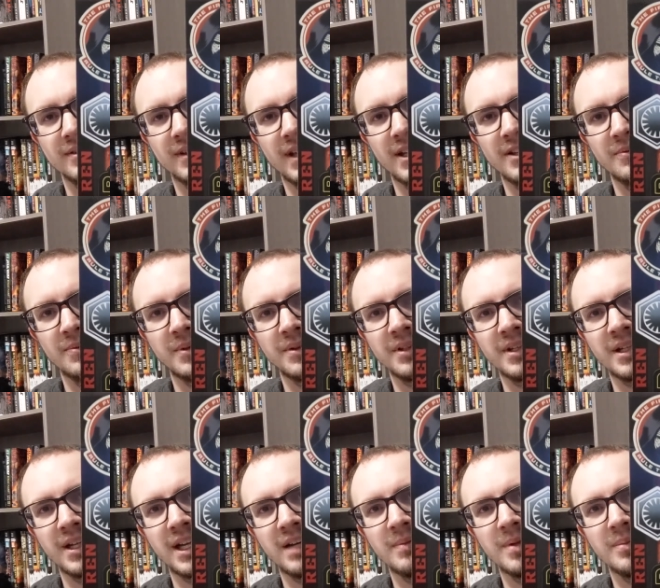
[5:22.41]
That's one
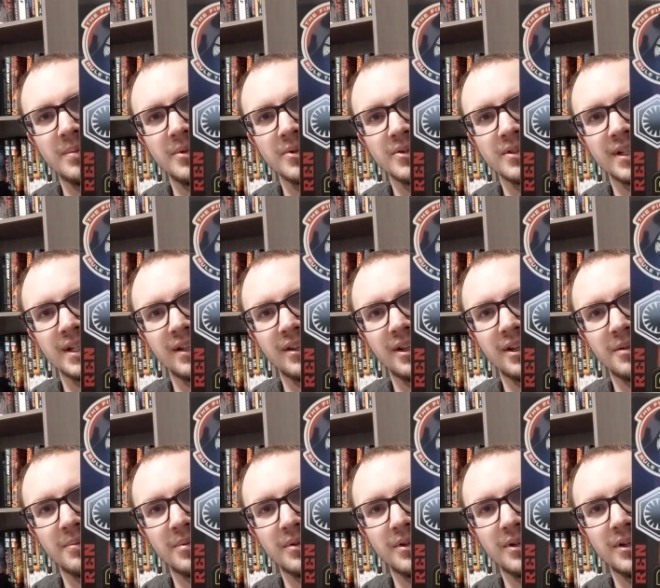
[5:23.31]
that I'd be most likely
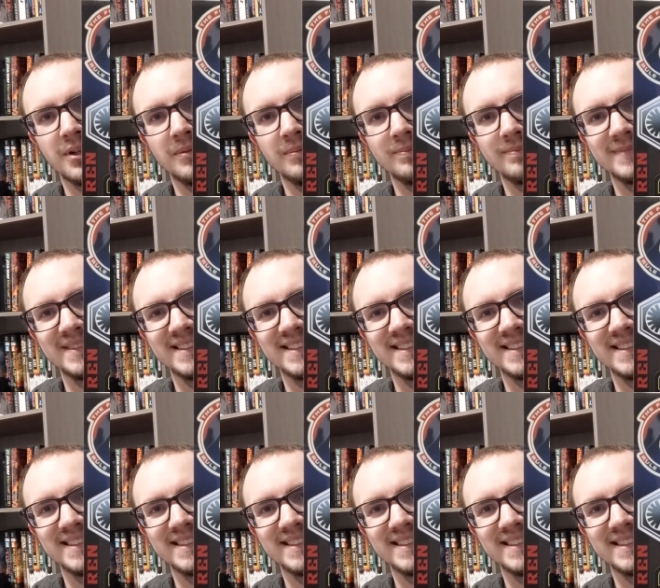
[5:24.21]
to put up.